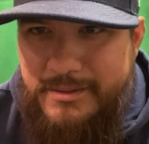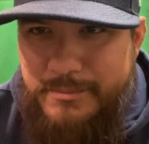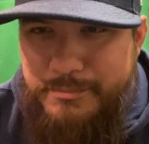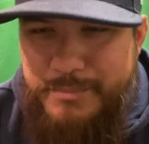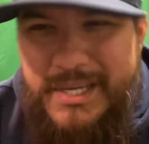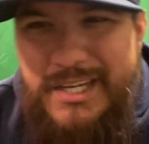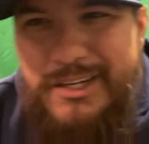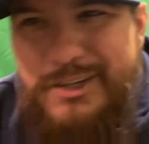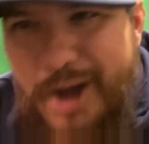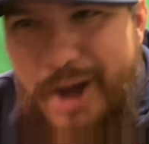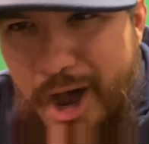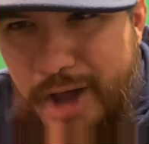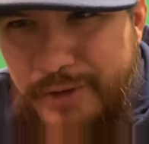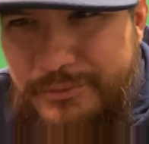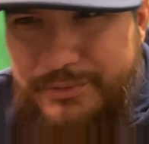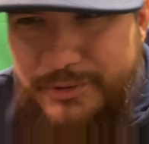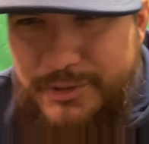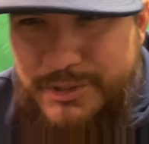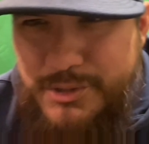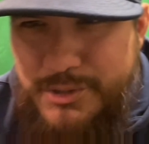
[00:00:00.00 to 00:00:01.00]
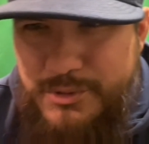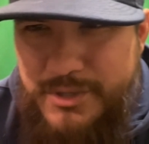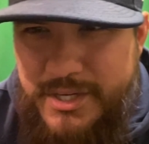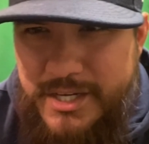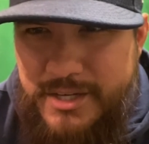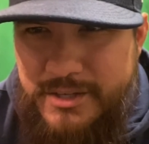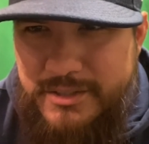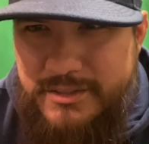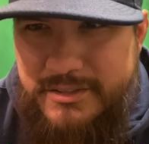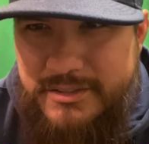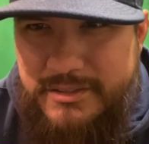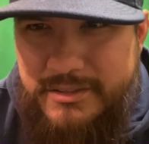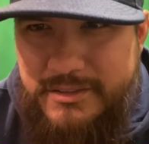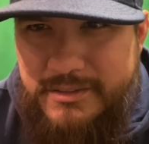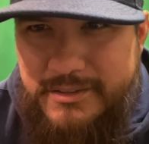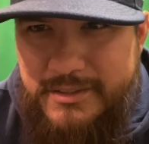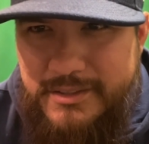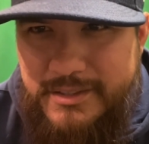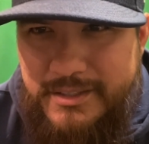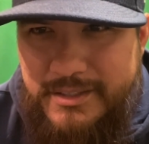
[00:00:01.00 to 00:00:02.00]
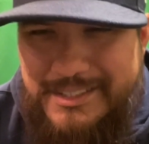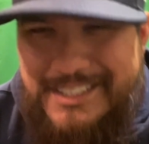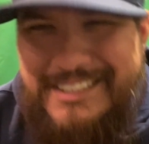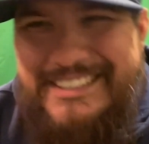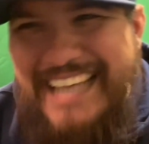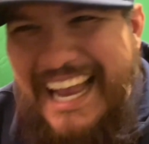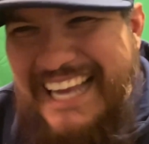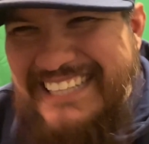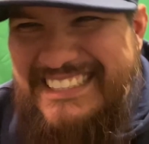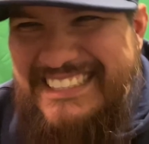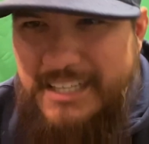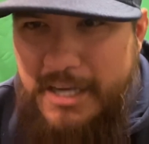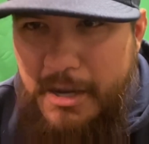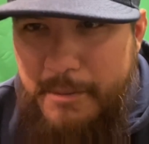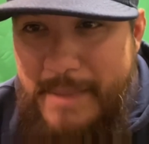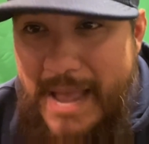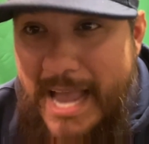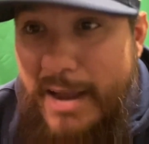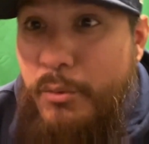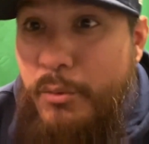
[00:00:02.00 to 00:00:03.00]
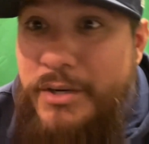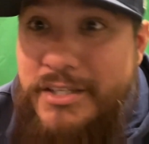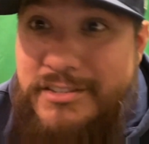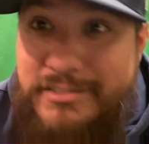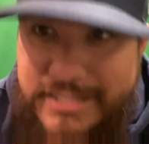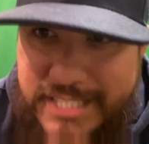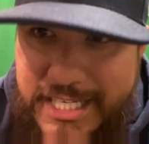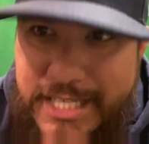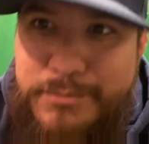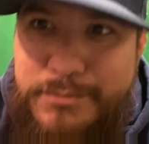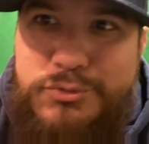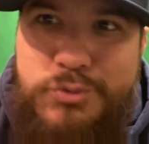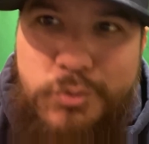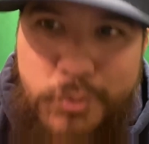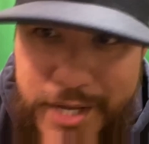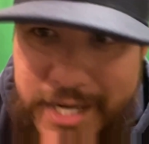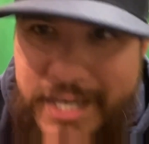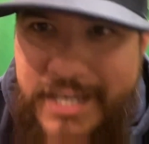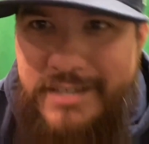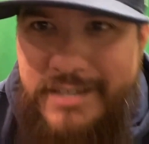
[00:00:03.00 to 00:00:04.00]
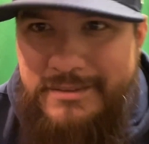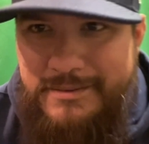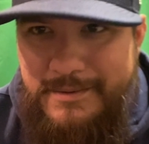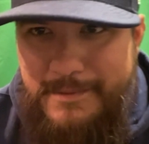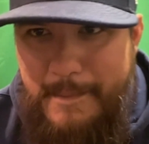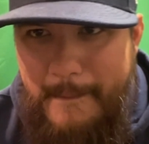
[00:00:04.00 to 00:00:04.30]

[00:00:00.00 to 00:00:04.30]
Been gone for 2 years. Decides to come back when his team's winning.